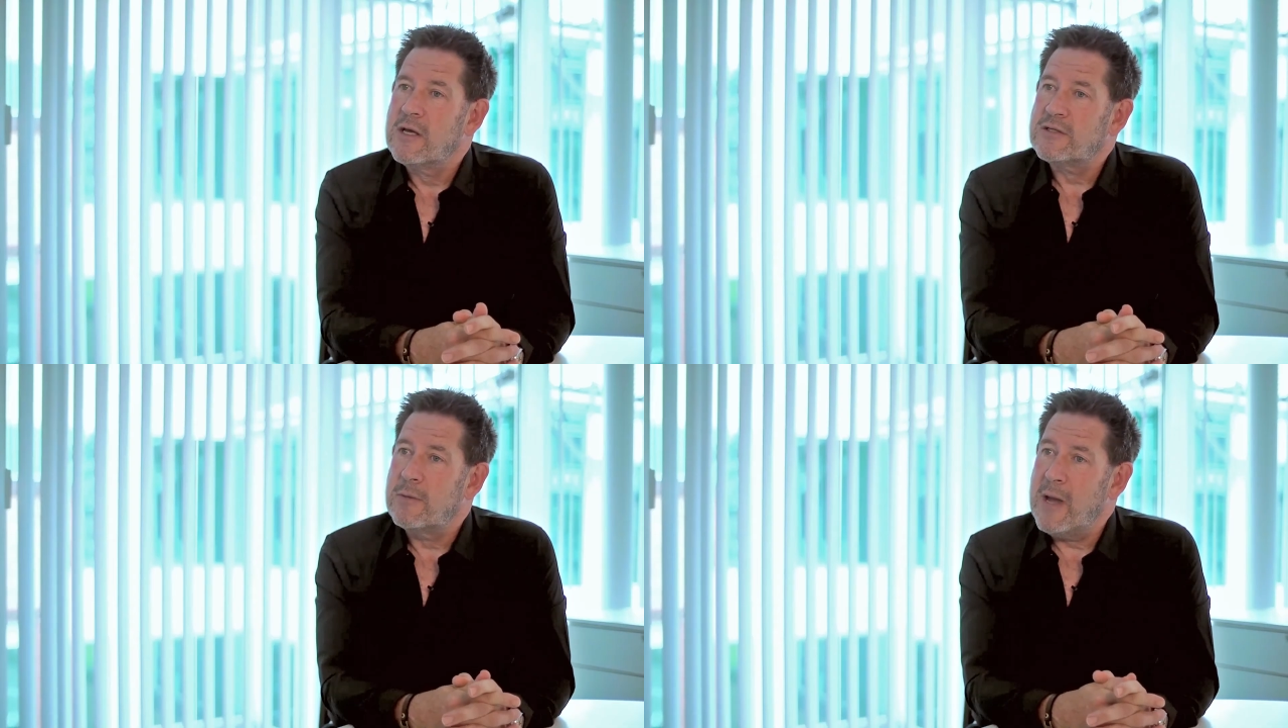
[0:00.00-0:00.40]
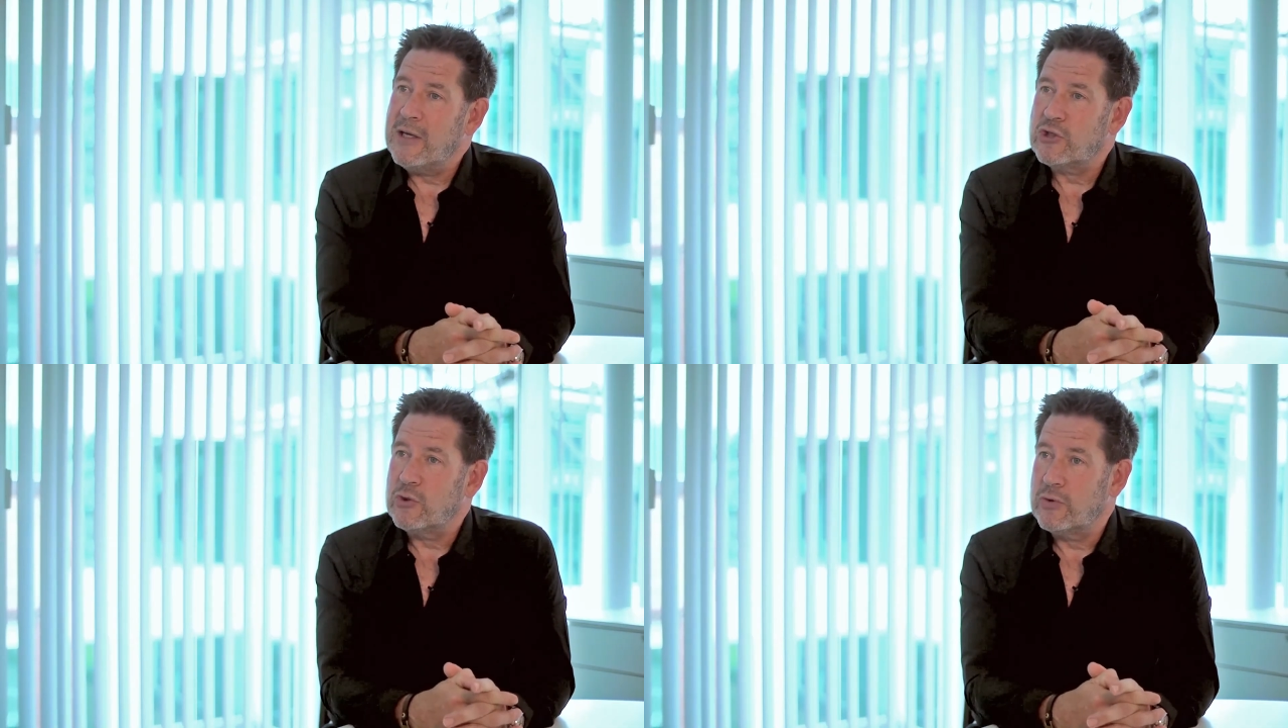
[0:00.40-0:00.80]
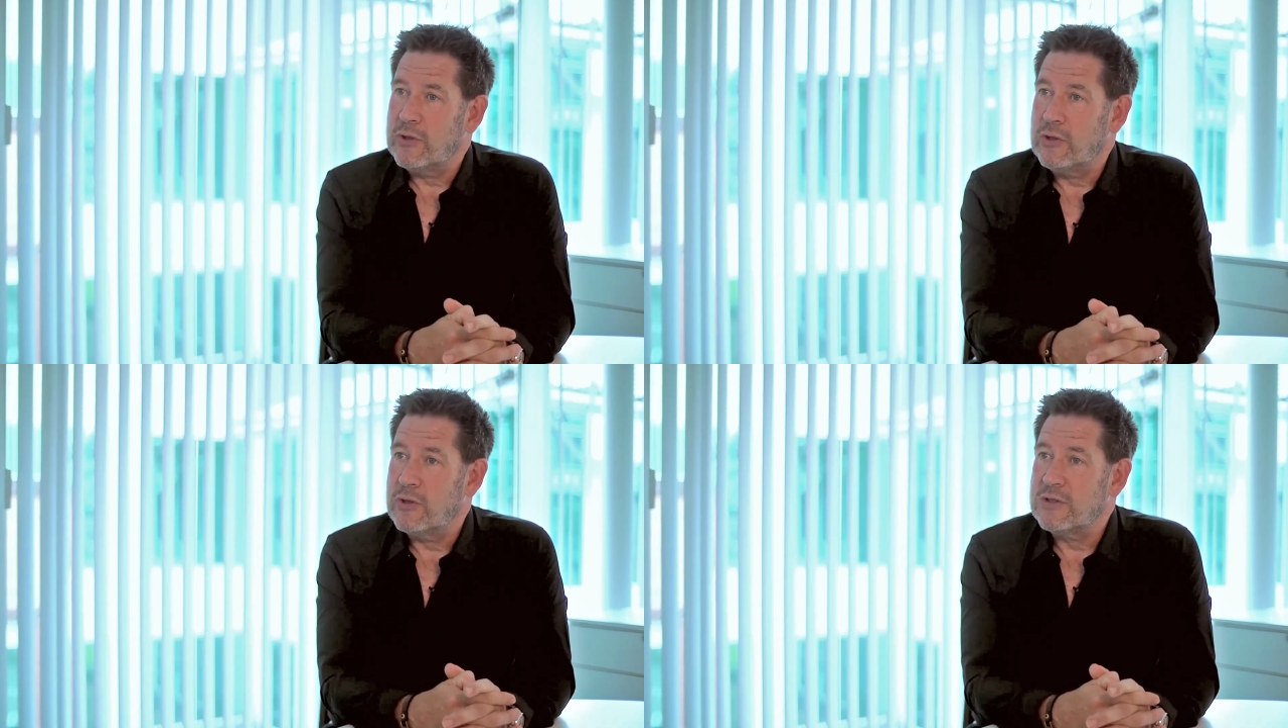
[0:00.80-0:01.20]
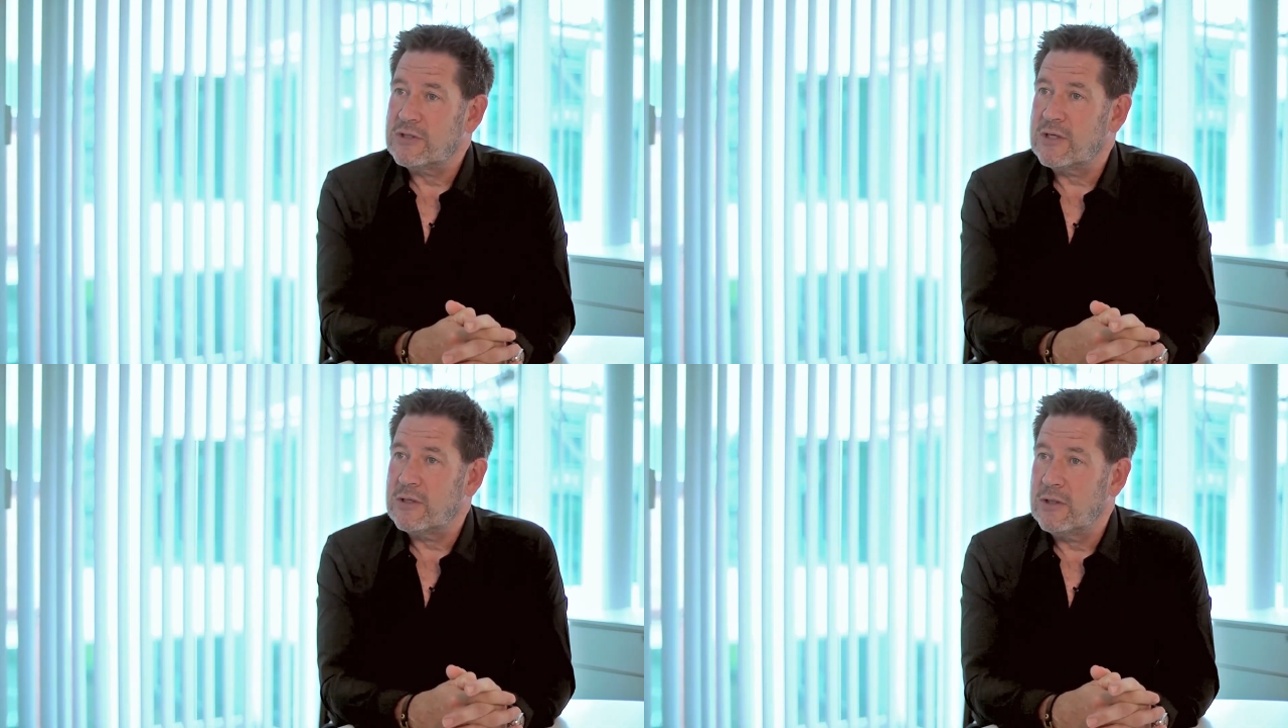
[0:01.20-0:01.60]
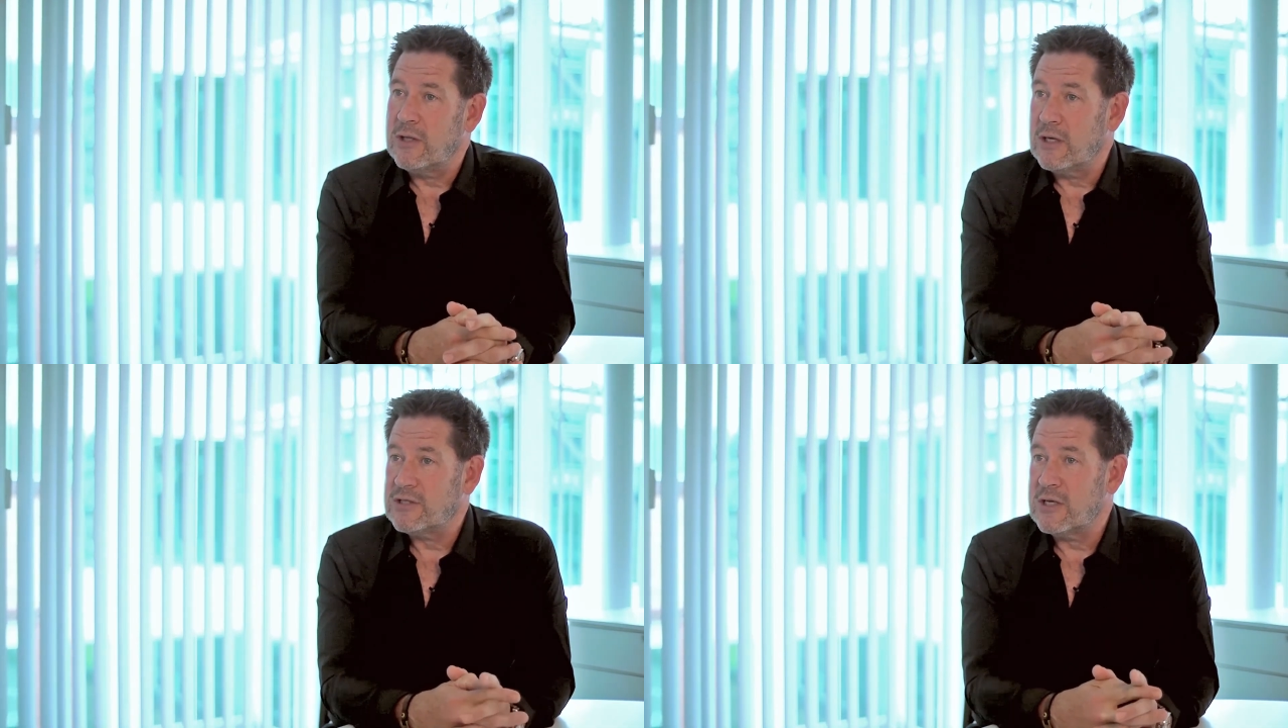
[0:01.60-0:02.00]
so make sure that you consider
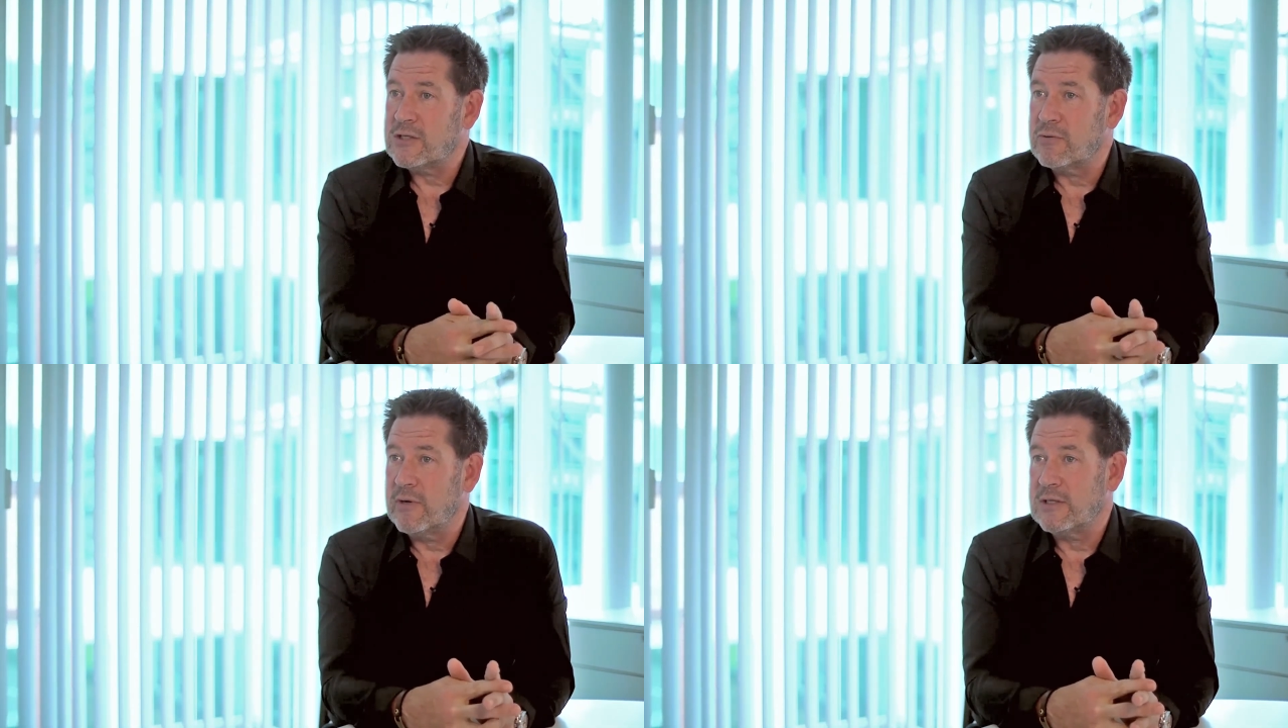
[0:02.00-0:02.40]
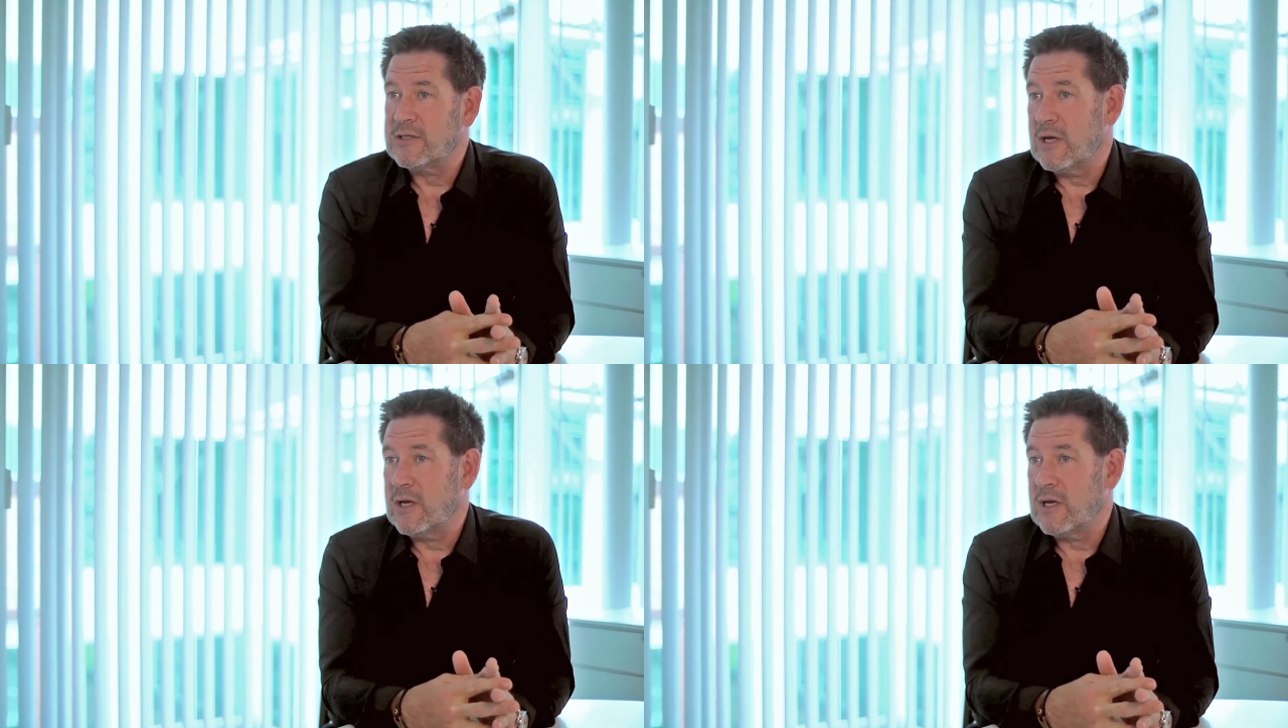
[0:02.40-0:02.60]
the accessories